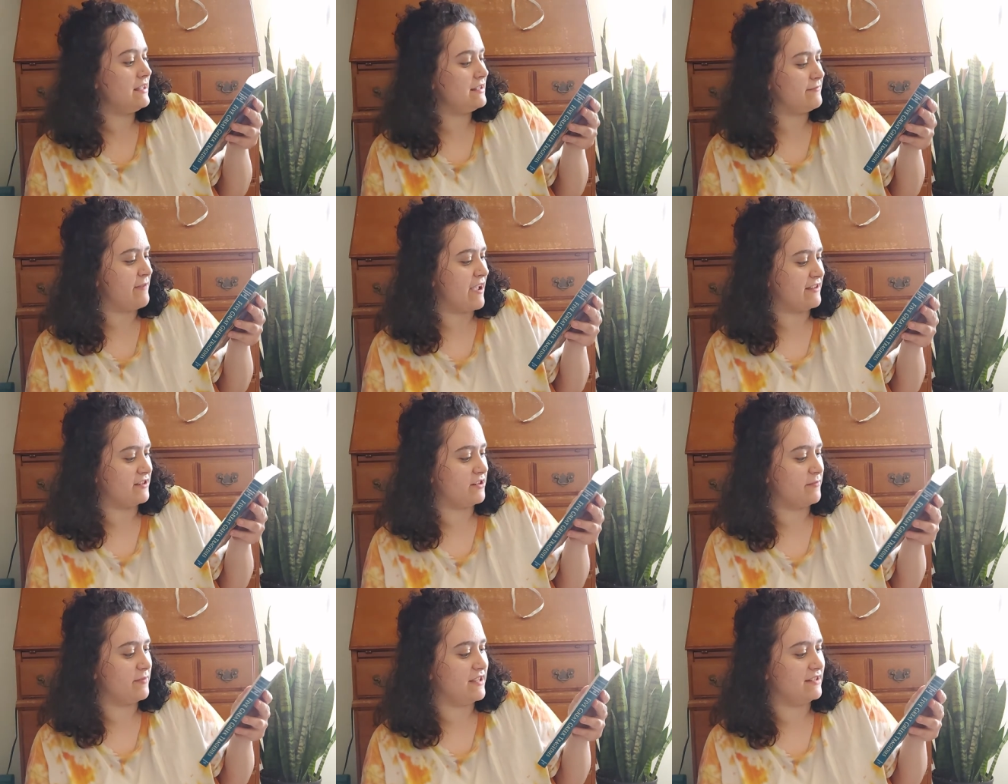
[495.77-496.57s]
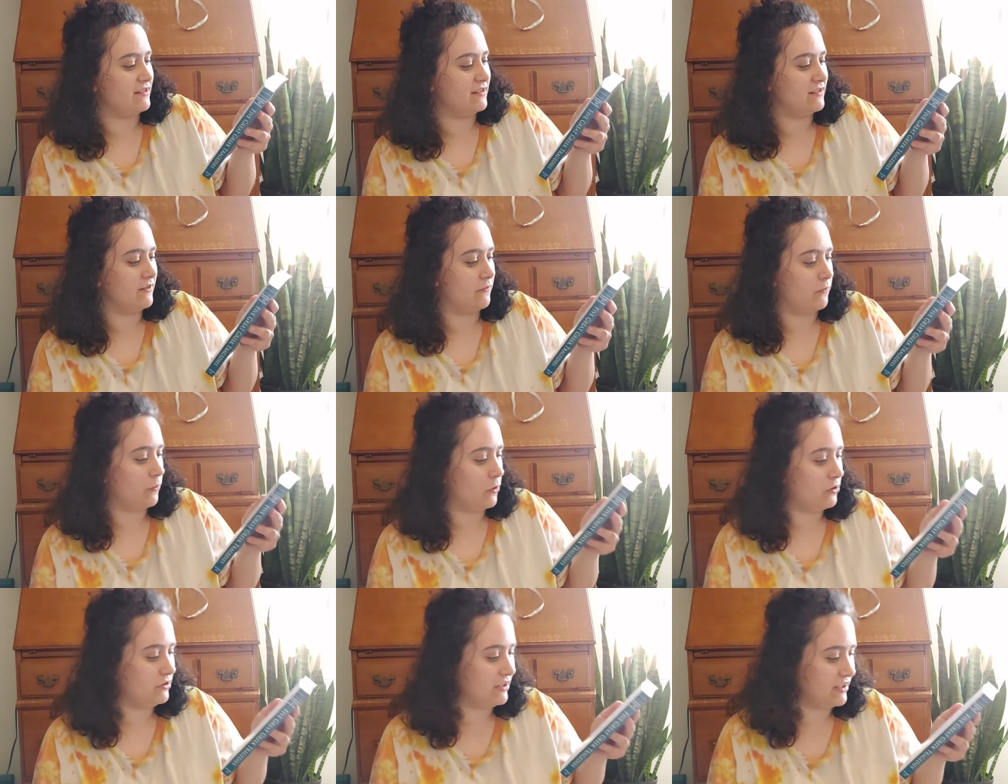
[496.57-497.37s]
these masterpieces of
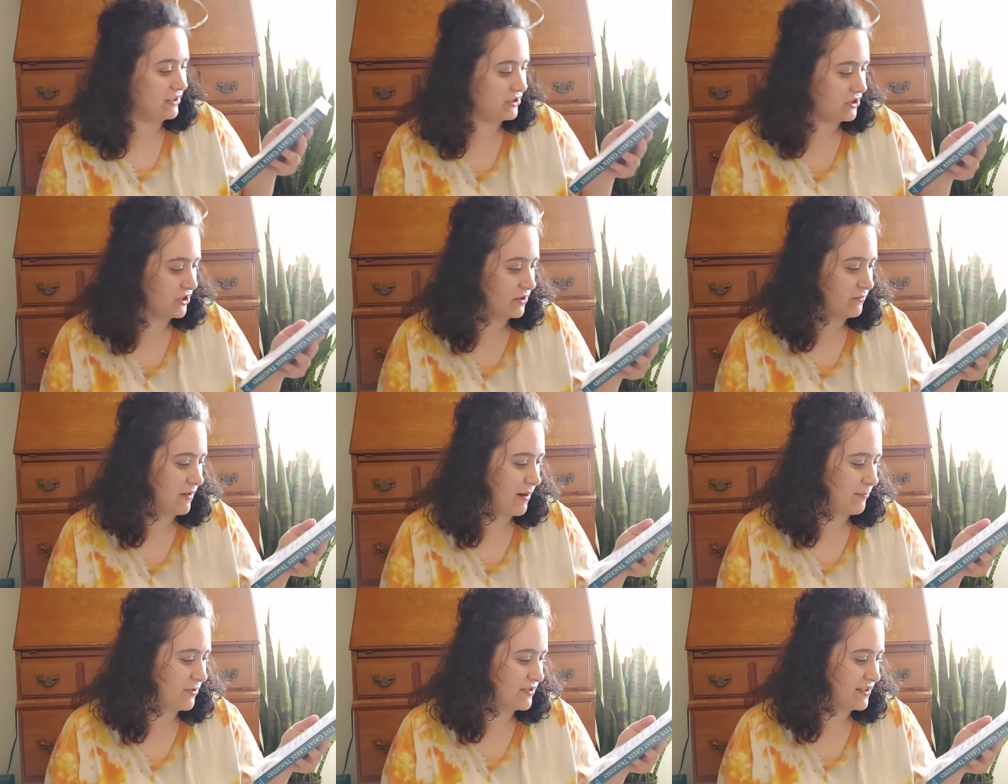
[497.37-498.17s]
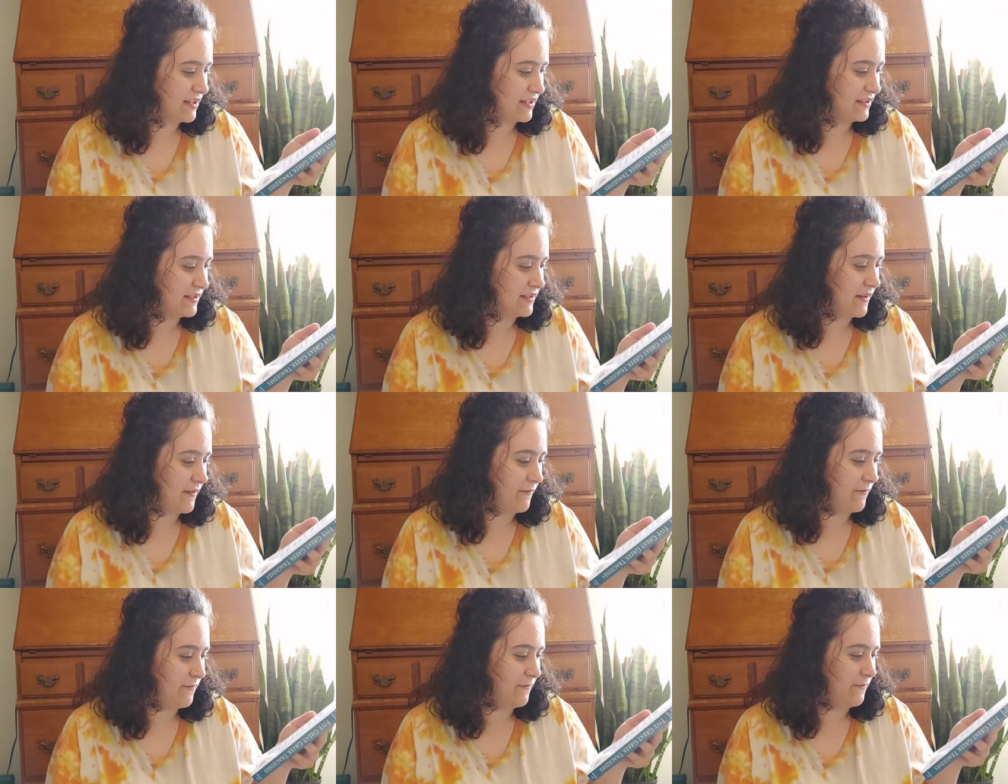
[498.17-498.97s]
world literature represents
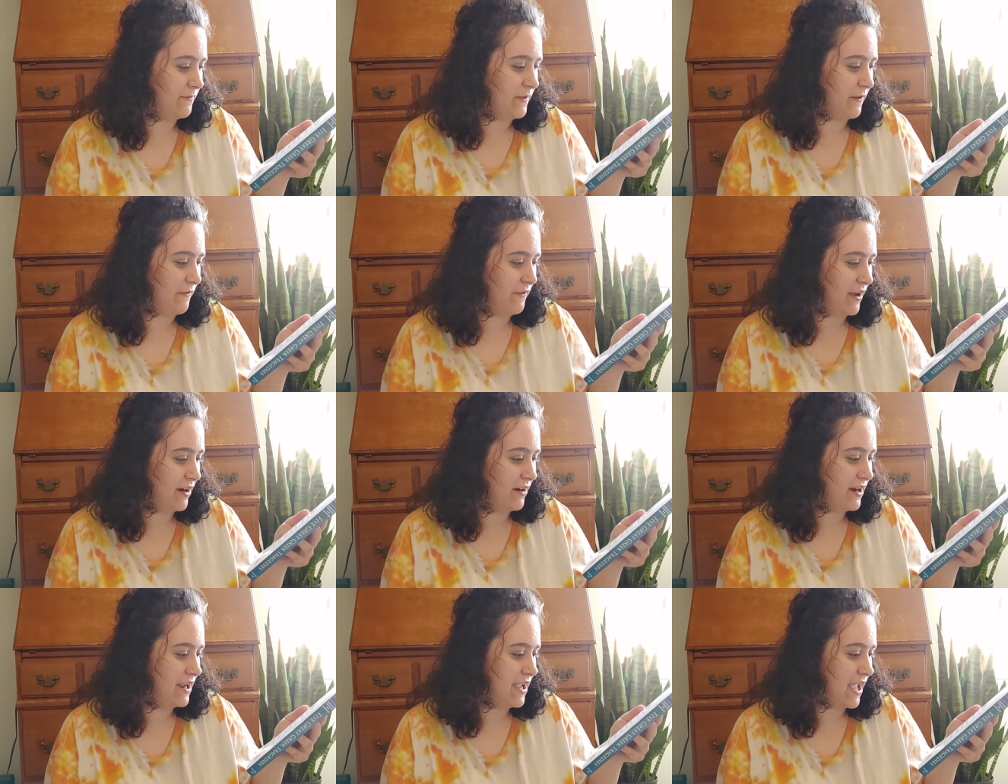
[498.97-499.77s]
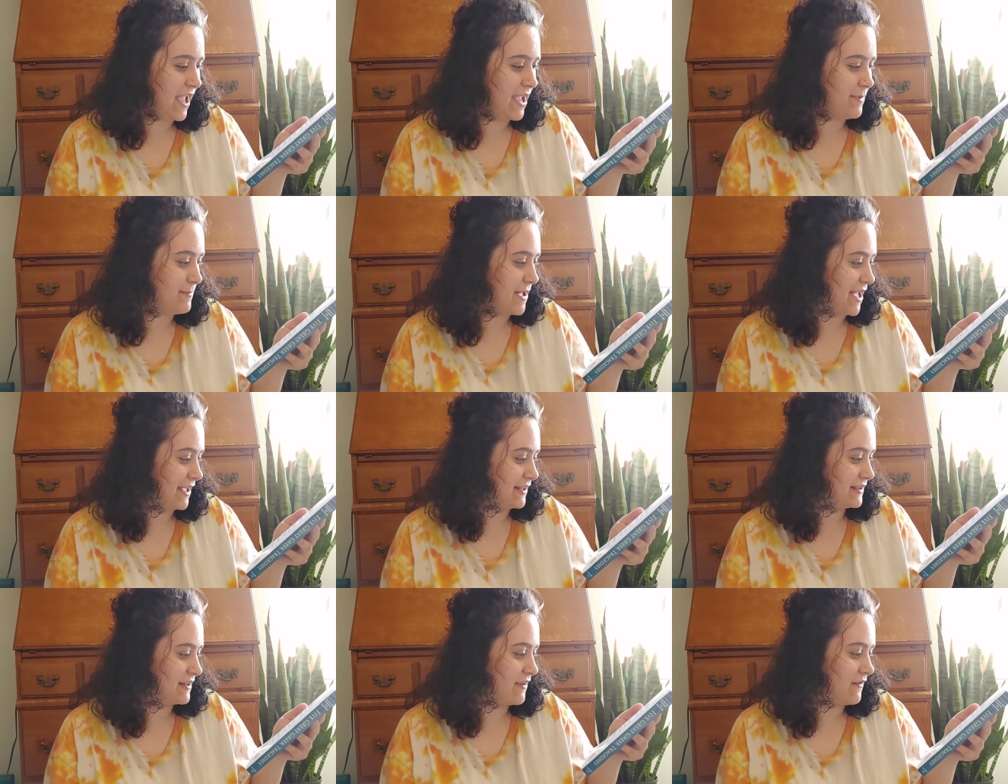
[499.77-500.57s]
of the very
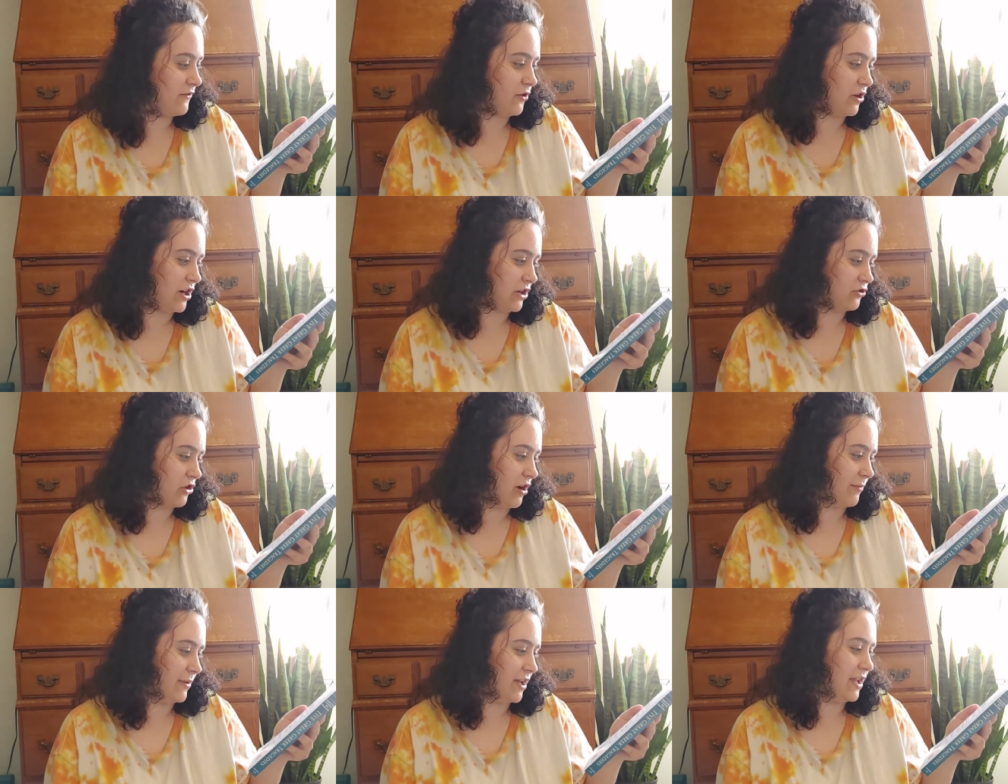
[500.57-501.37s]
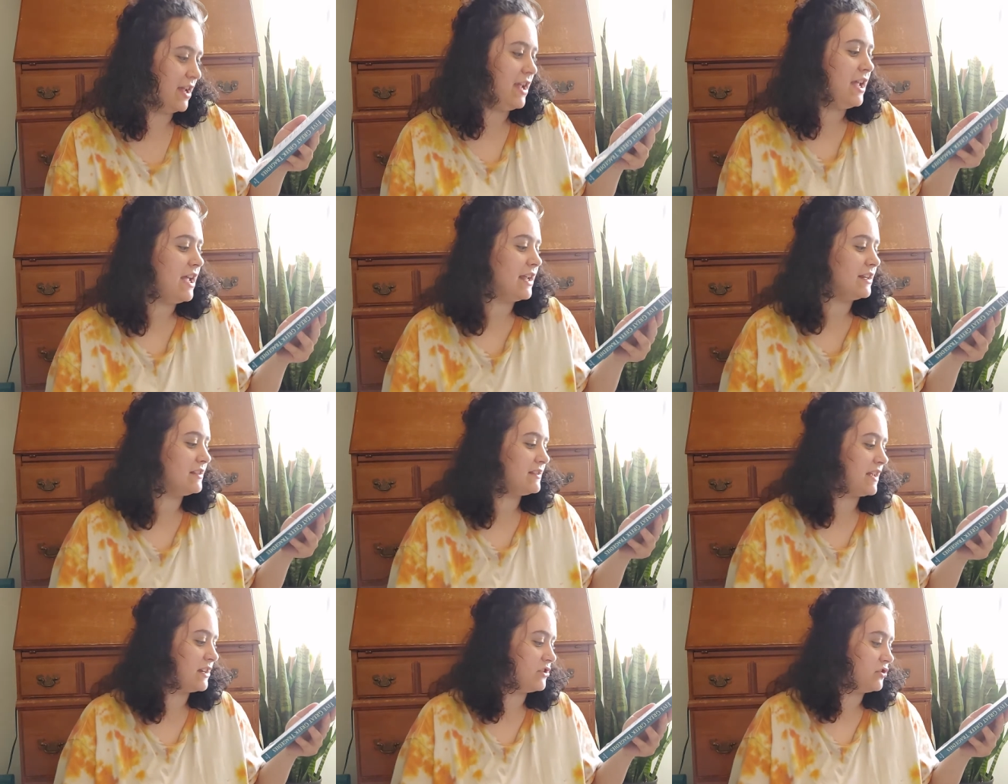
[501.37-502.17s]
apex of Greek drama and
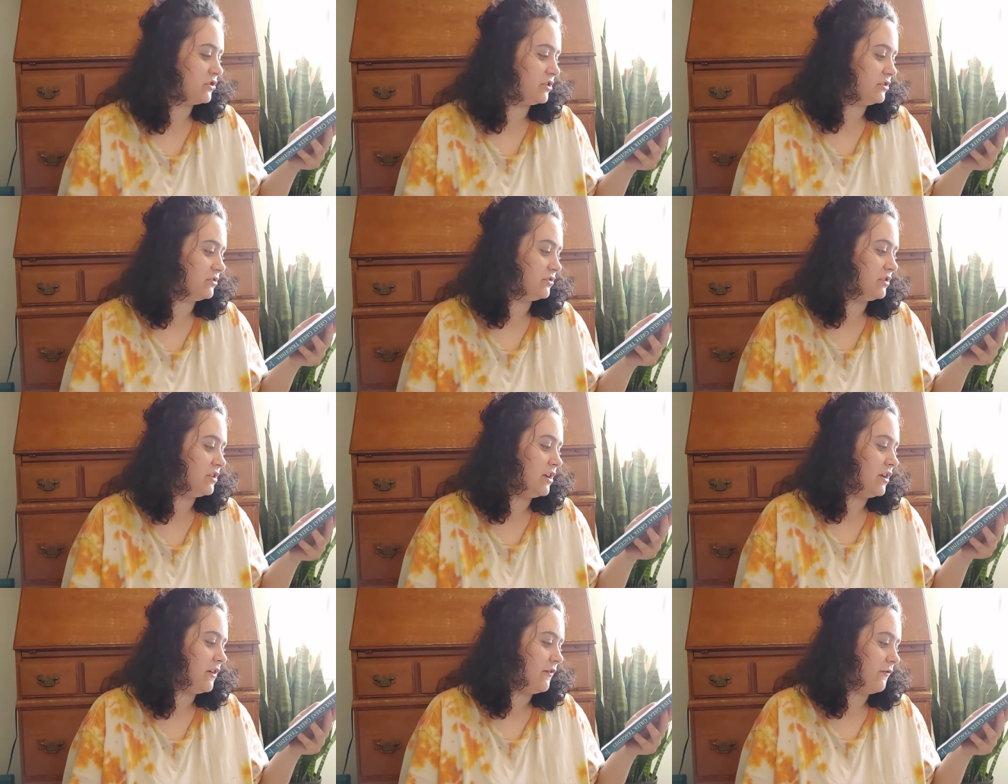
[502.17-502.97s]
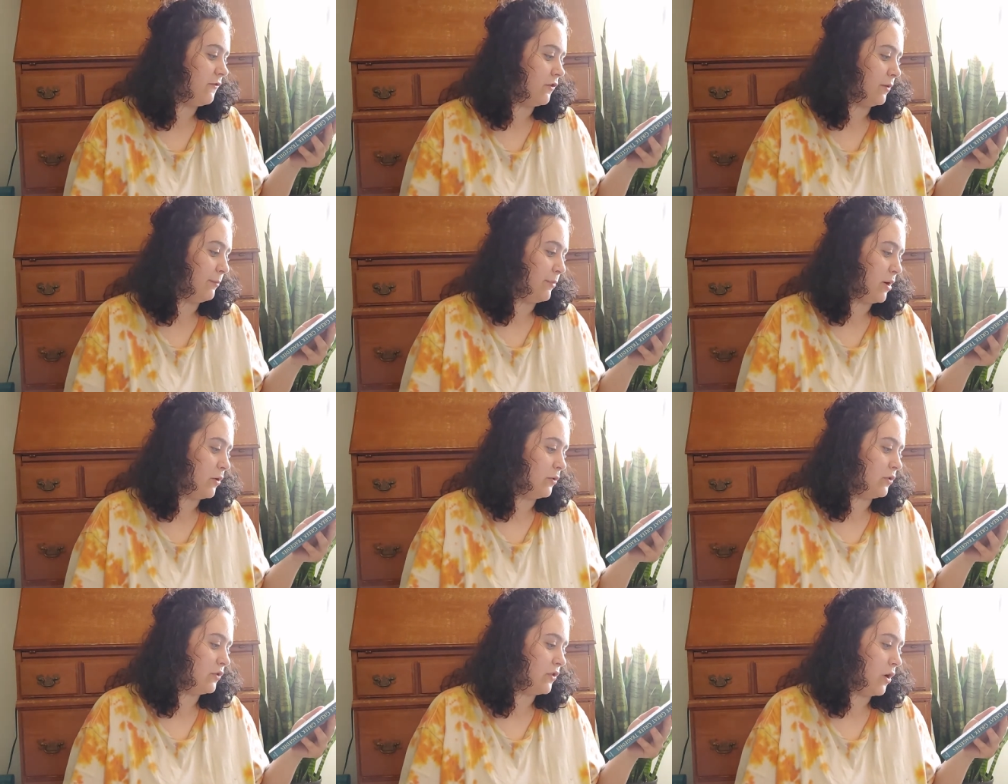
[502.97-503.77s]
essential for
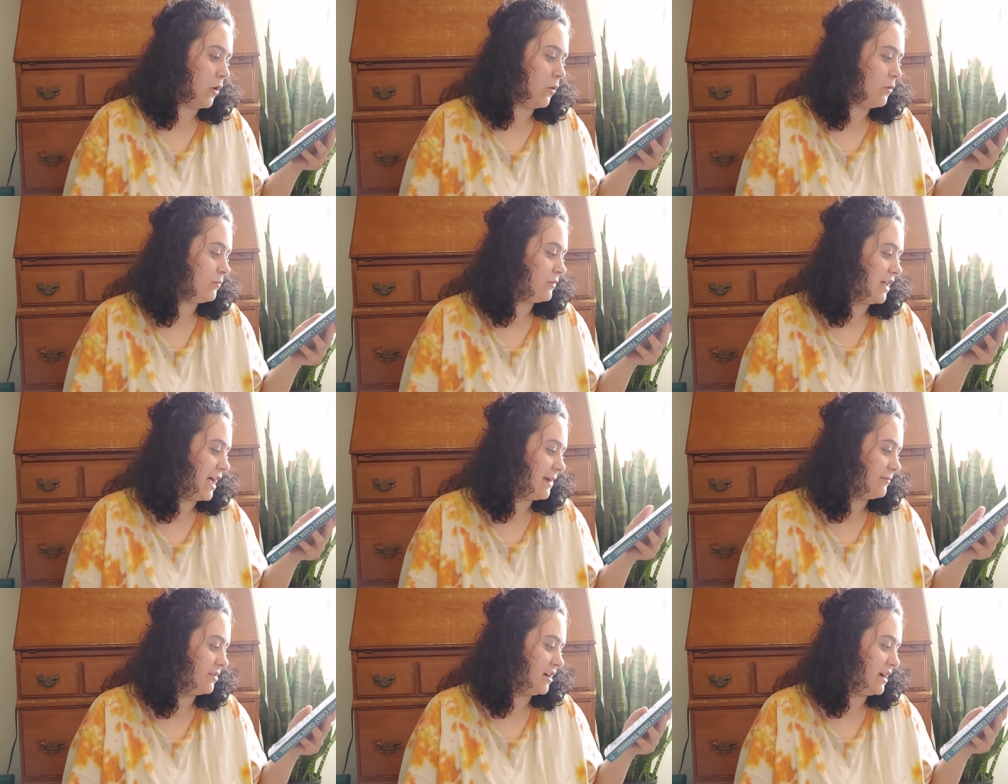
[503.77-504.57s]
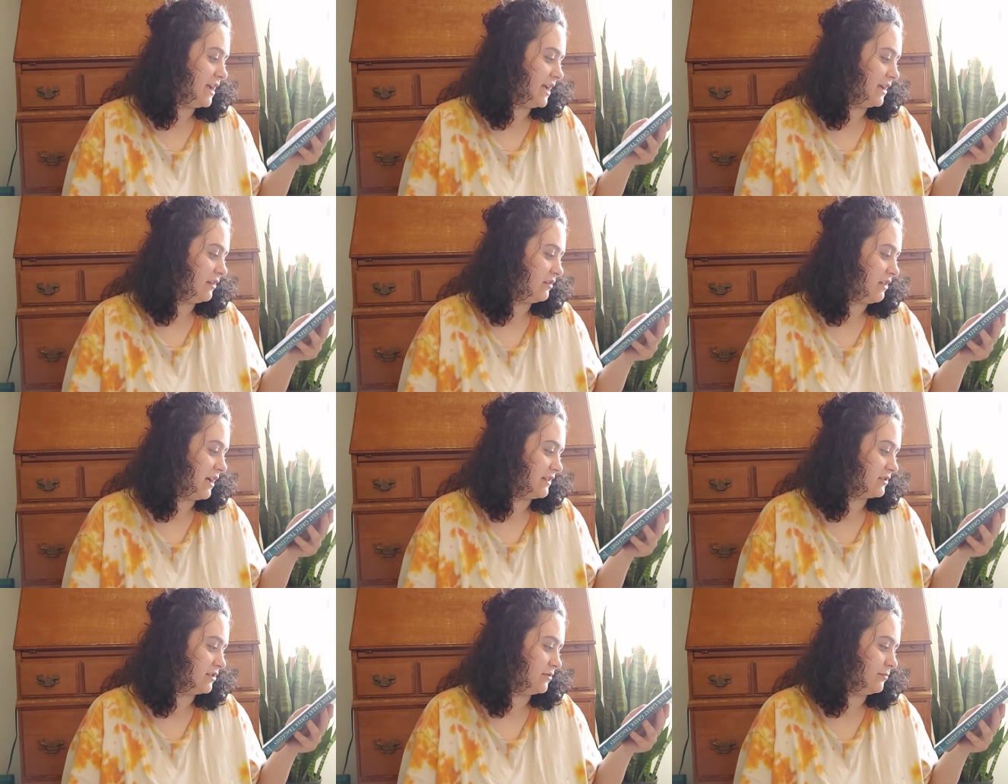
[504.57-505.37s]
both home library and
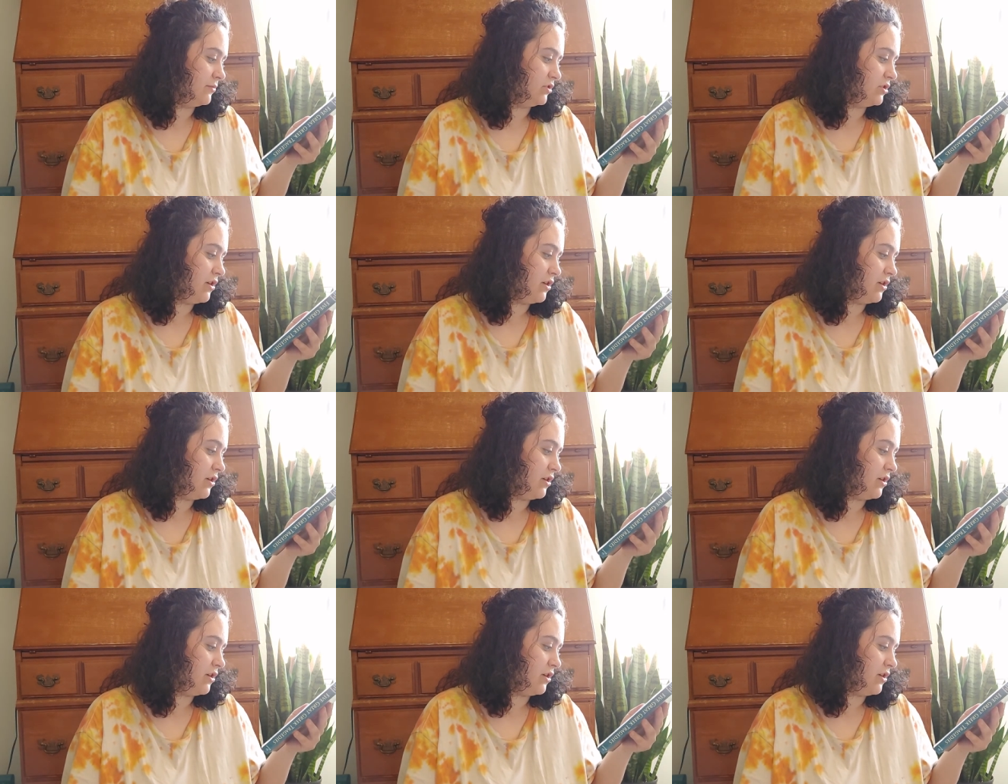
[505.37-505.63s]
classroom.